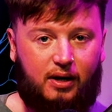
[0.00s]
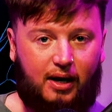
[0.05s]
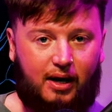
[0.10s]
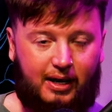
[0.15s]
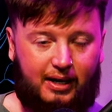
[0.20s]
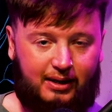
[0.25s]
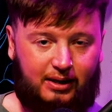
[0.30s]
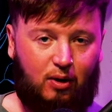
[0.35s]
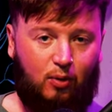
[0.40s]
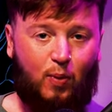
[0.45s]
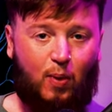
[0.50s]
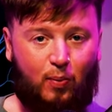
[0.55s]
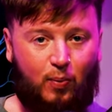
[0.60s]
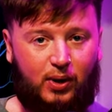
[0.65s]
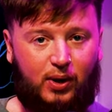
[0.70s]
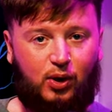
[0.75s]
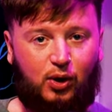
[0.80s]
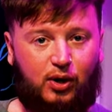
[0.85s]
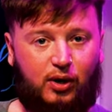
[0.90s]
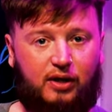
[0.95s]
is when
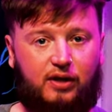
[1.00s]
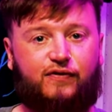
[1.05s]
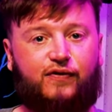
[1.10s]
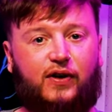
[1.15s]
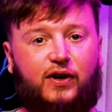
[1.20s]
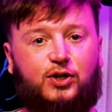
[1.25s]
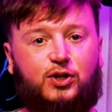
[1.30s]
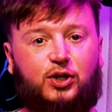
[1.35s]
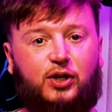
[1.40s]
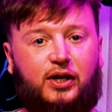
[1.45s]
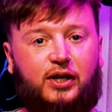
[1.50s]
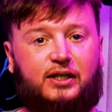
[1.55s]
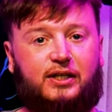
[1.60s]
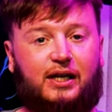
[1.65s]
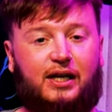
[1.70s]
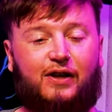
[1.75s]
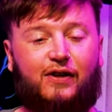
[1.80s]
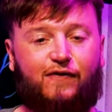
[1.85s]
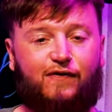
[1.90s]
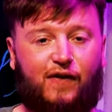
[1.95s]
we look at this fixture
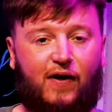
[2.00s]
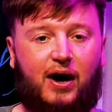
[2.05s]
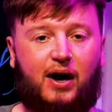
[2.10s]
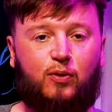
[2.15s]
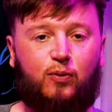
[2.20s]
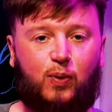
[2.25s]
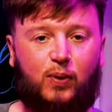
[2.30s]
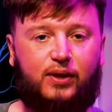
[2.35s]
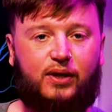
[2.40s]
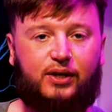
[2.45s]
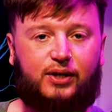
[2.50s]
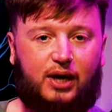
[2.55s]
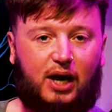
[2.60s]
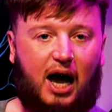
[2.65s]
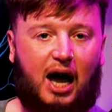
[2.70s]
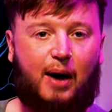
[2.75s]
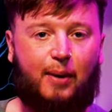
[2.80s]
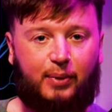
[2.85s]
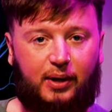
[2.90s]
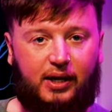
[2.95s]
list is find when the
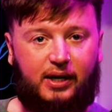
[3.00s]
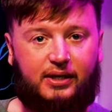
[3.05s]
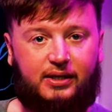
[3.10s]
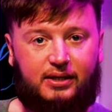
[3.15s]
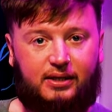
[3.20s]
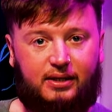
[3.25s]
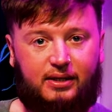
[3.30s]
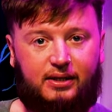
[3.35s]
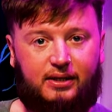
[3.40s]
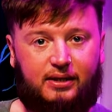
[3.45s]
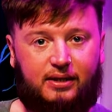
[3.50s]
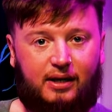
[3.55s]
derby is.